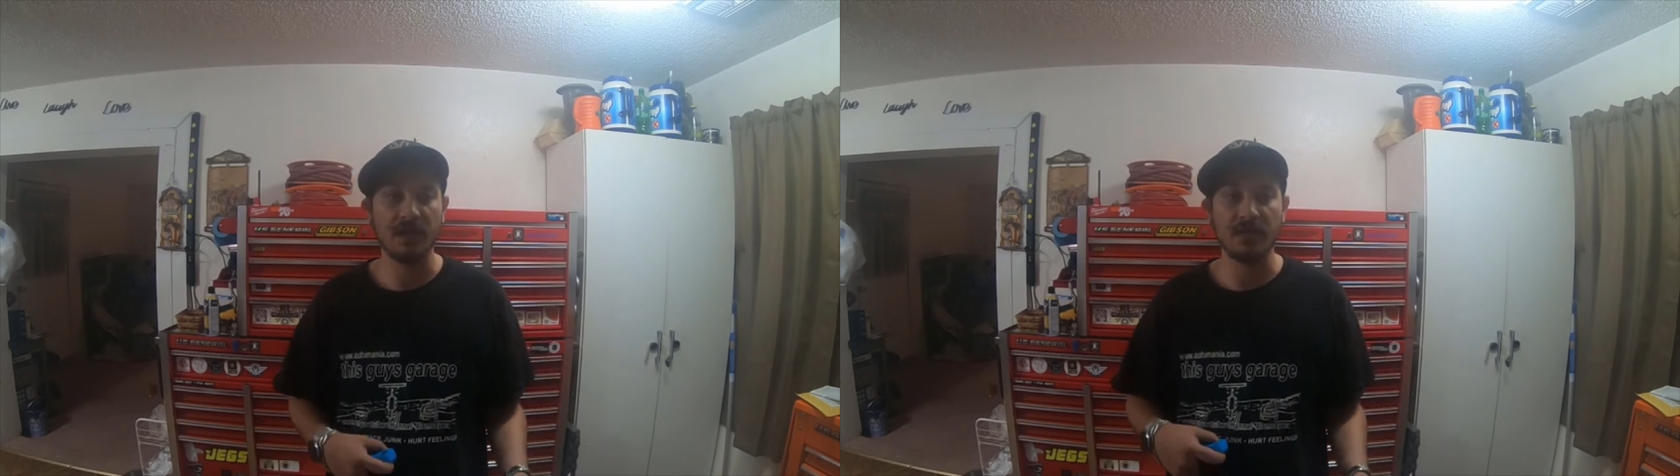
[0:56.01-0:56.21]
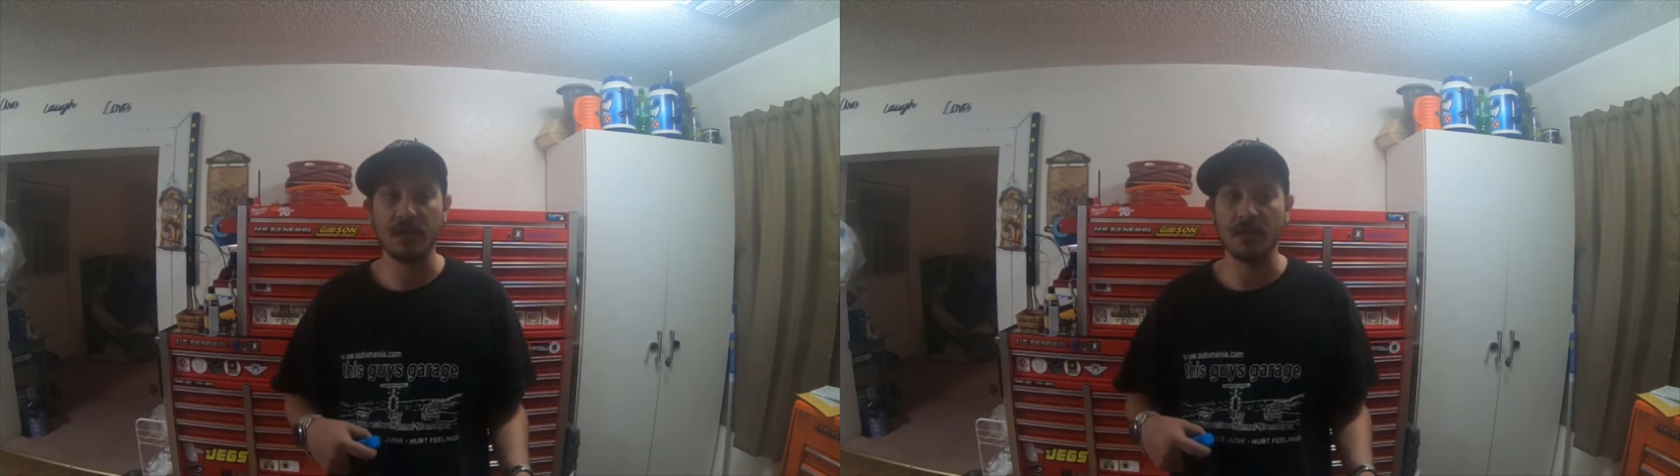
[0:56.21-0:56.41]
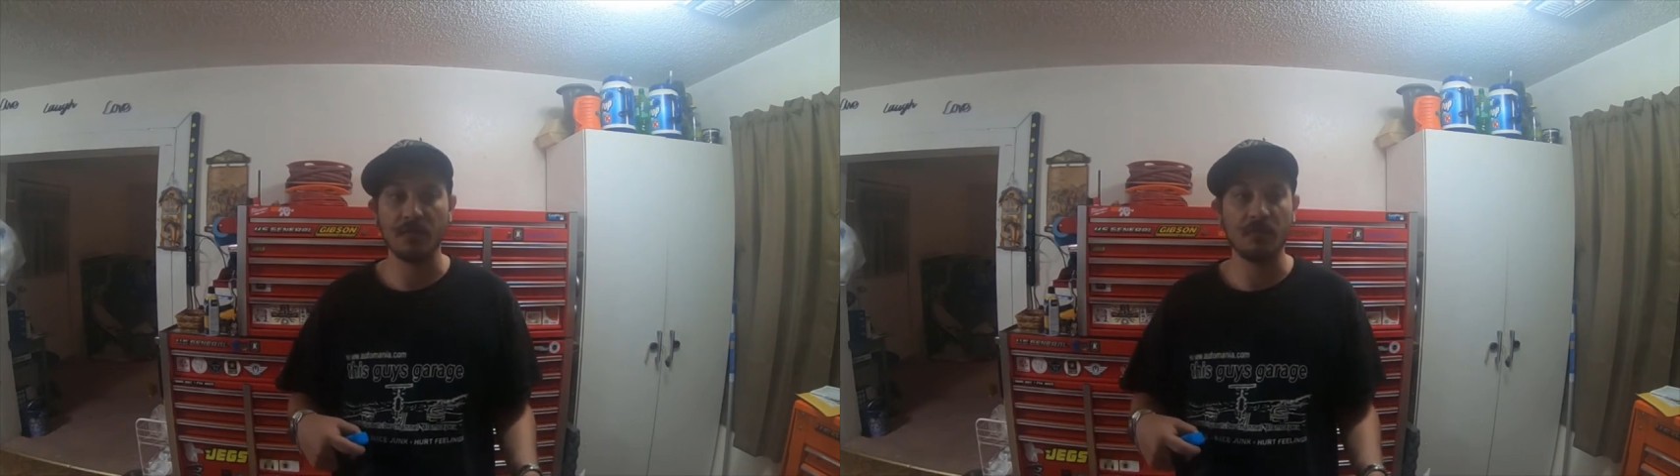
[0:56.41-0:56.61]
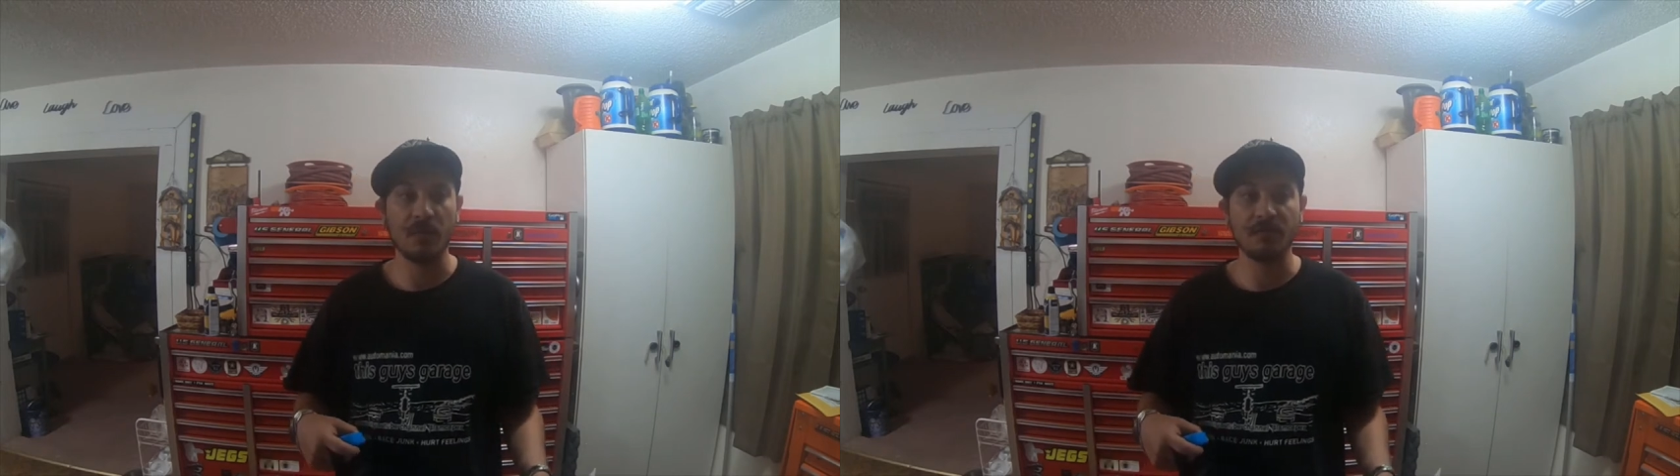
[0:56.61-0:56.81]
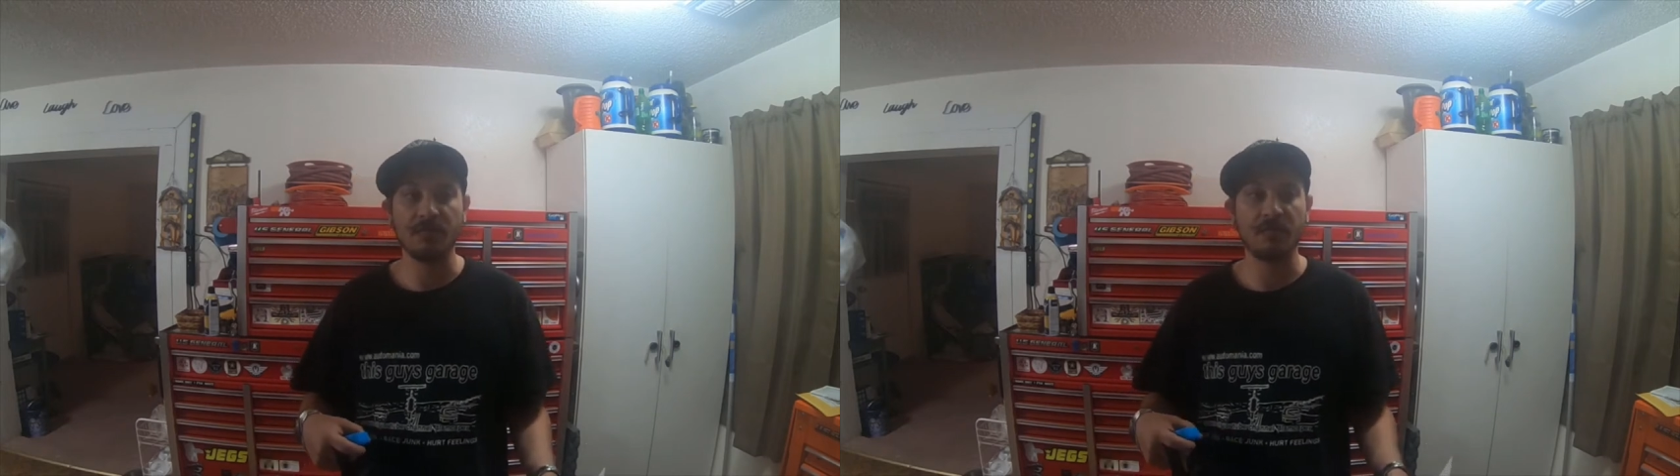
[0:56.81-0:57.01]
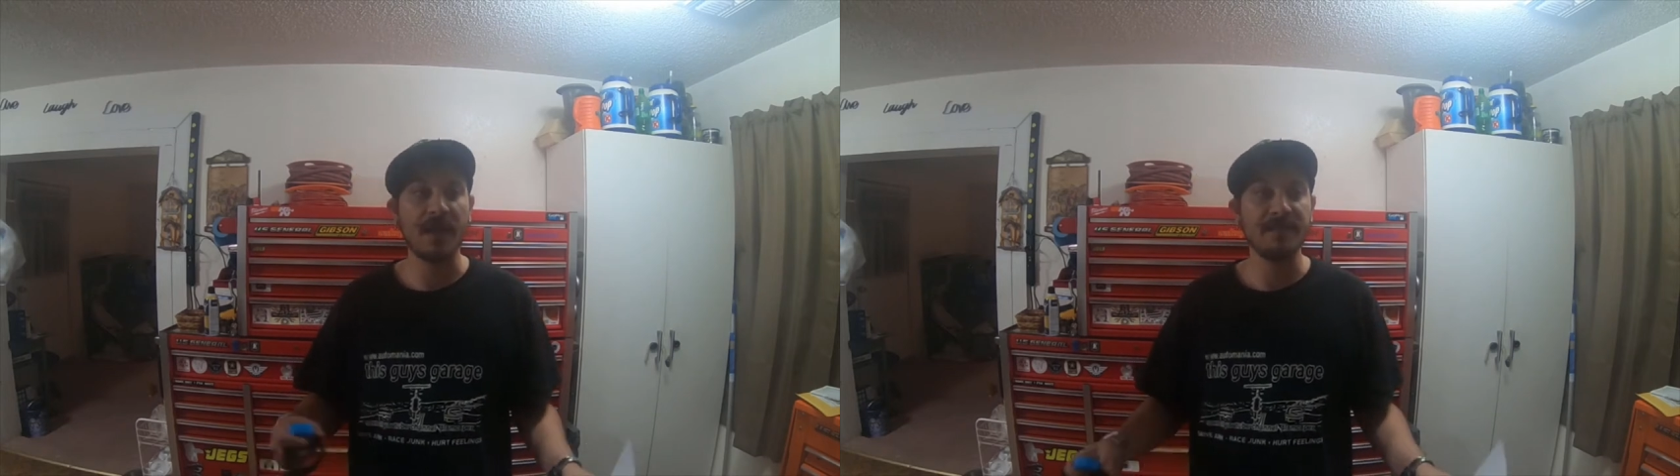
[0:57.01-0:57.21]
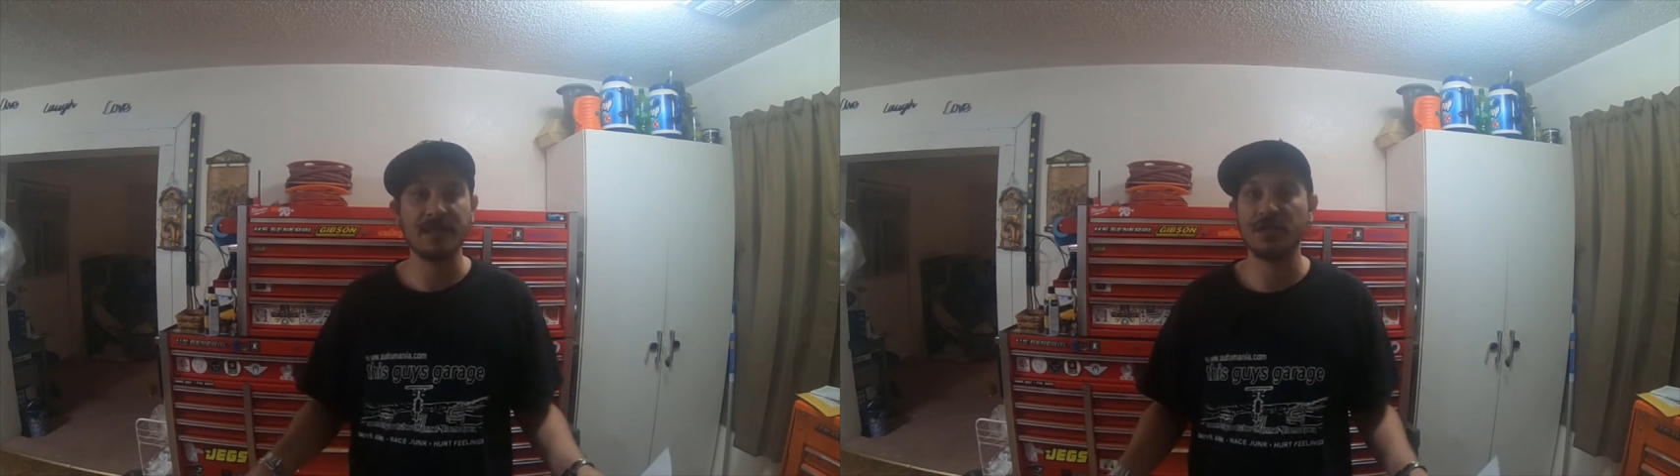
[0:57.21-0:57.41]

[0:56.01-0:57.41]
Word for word: You know, a friend that